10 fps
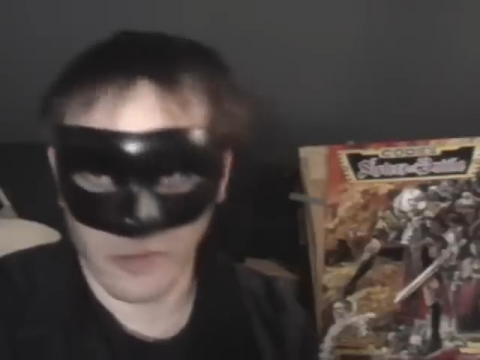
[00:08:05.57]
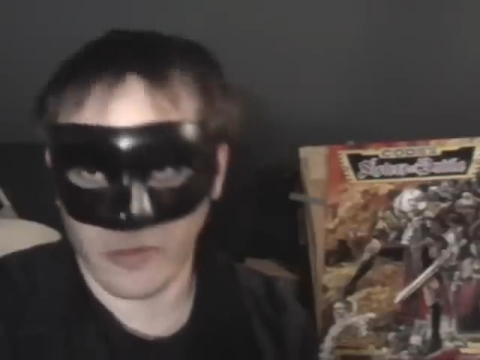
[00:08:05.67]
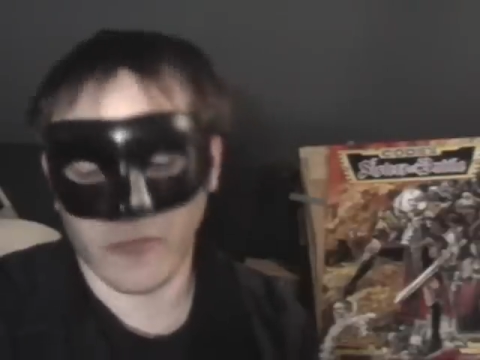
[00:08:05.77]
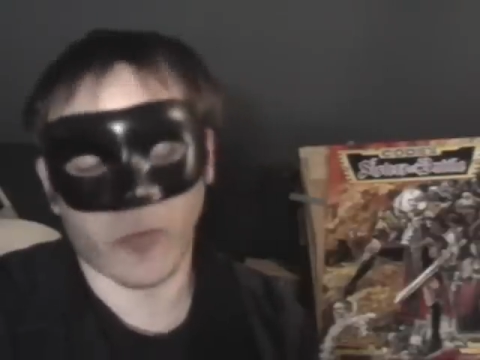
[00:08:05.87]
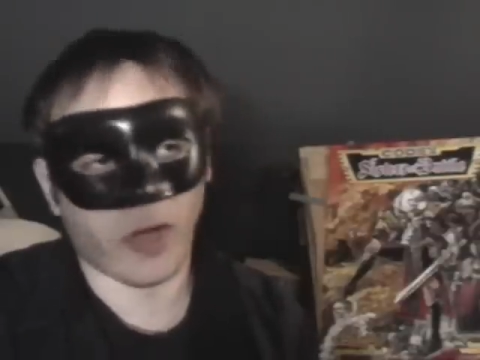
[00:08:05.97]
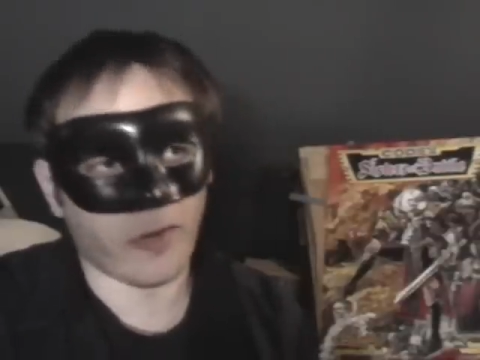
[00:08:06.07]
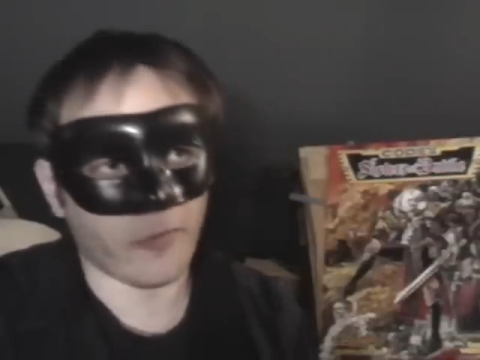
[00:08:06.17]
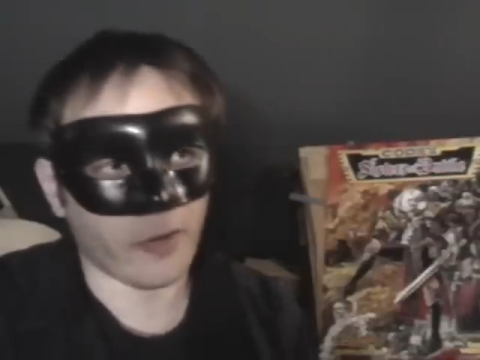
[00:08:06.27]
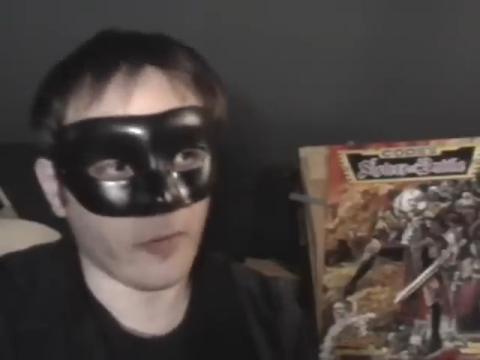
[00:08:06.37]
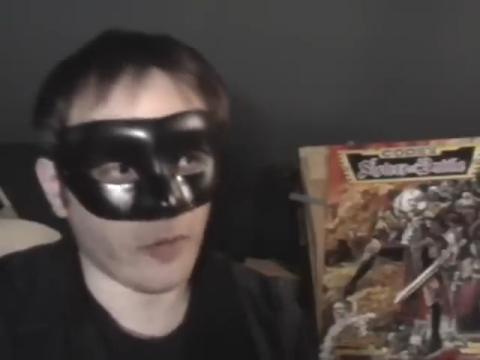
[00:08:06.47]
I just don't have a model
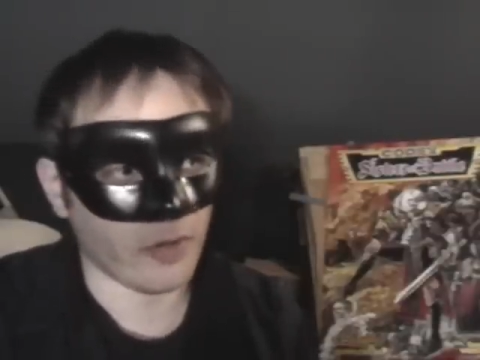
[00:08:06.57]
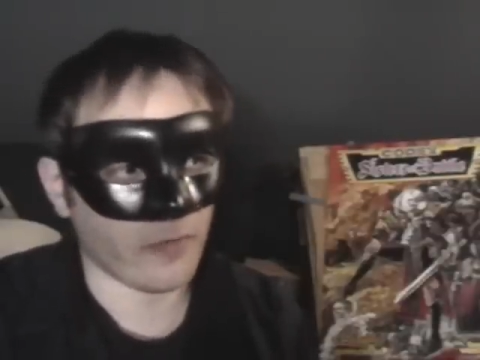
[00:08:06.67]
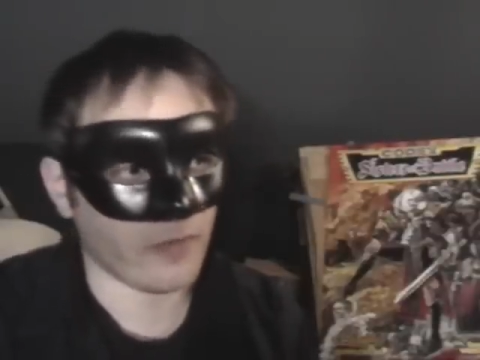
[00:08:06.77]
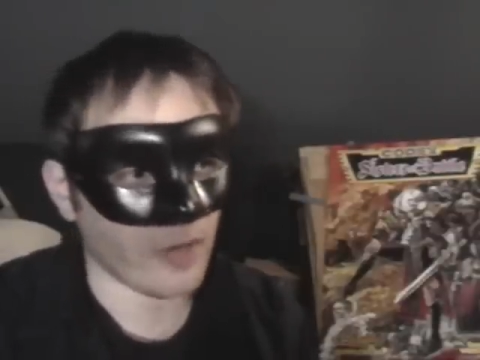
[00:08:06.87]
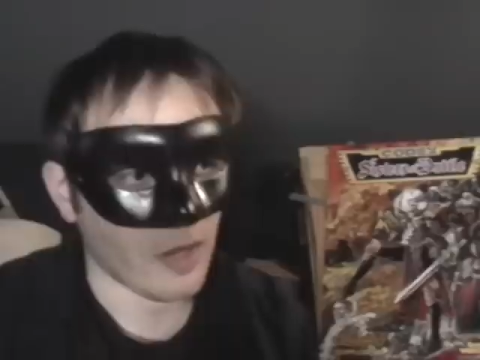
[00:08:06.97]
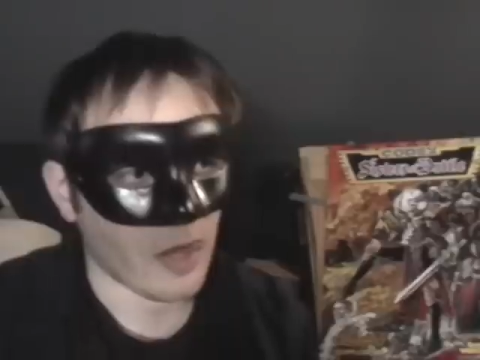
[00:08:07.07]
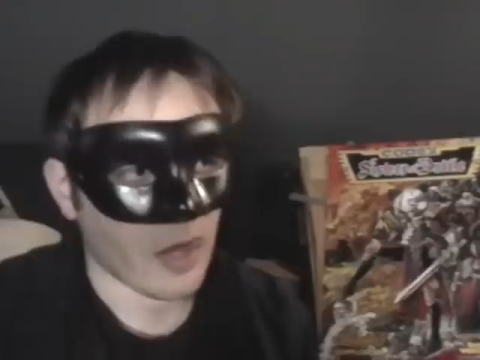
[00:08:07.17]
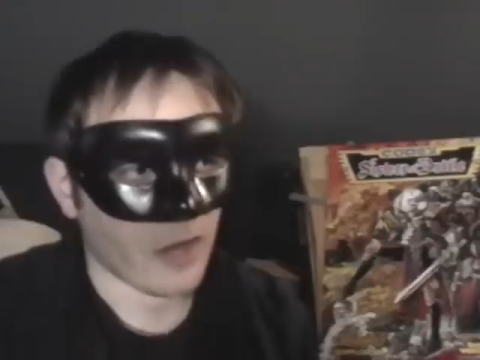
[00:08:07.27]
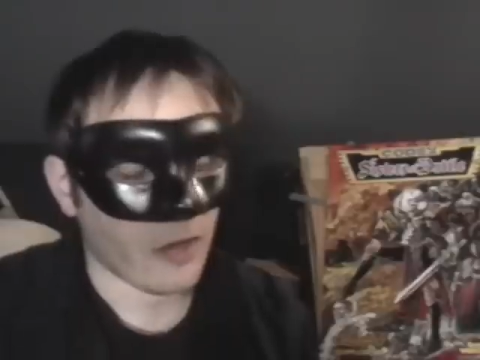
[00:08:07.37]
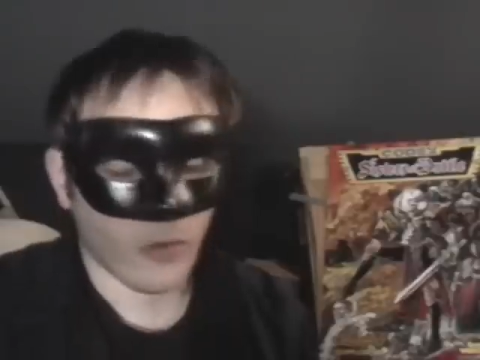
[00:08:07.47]
for him, but if
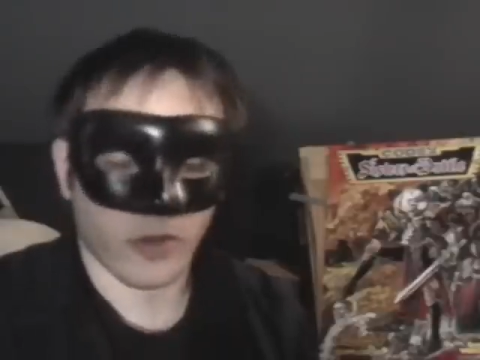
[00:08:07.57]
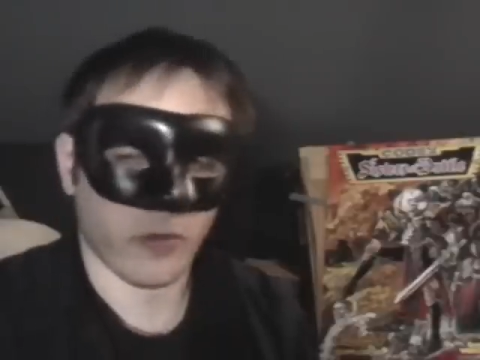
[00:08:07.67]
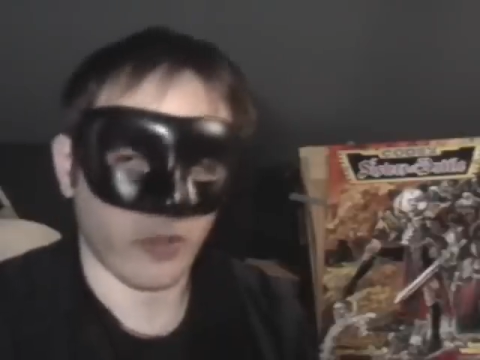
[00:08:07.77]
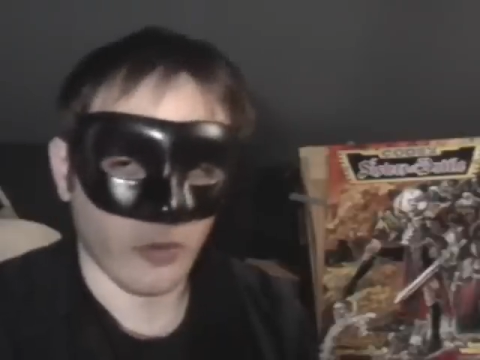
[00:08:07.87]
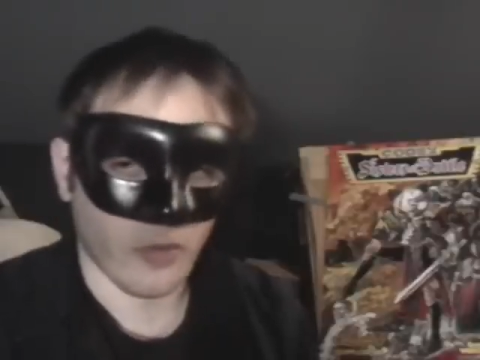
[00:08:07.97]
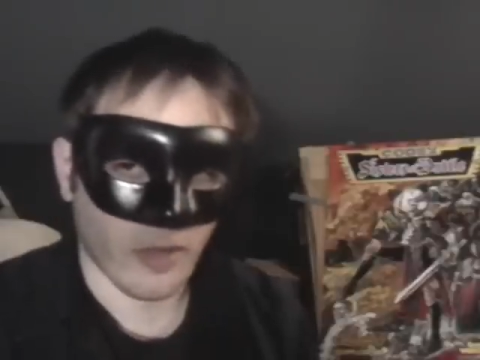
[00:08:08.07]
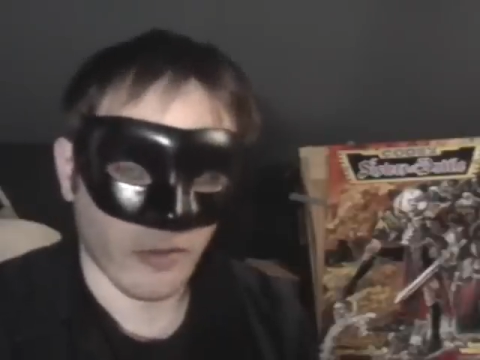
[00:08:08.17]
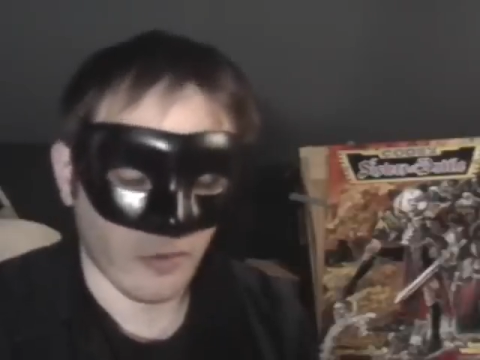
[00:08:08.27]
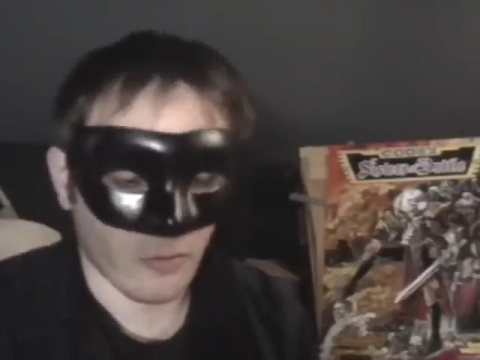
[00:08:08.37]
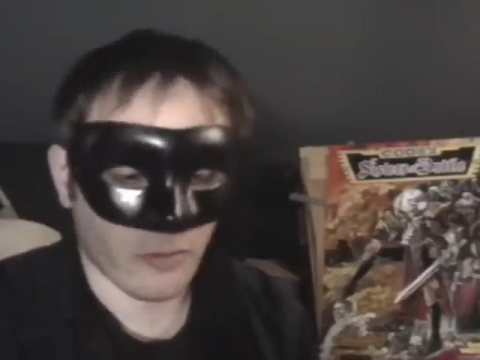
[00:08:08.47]
going into a
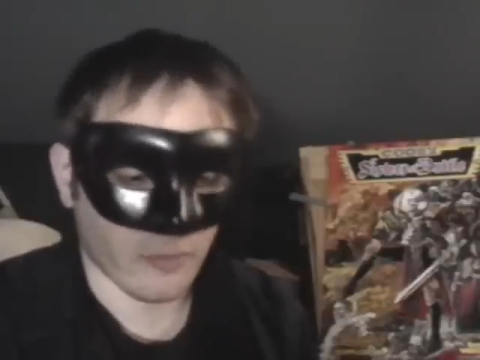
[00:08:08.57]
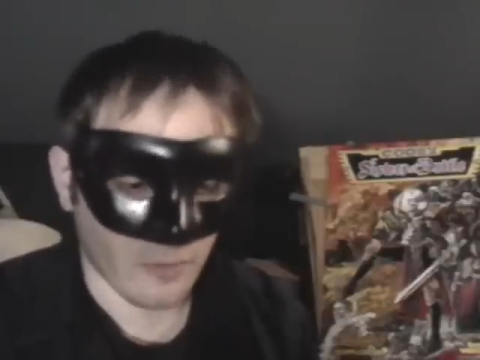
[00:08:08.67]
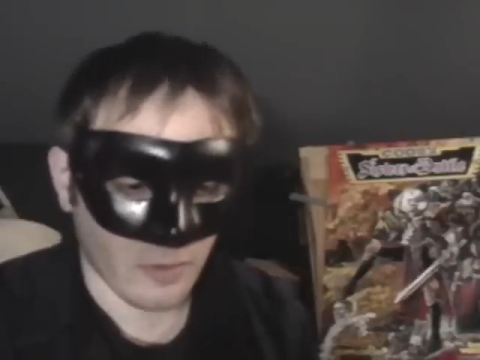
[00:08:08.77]
2,000 or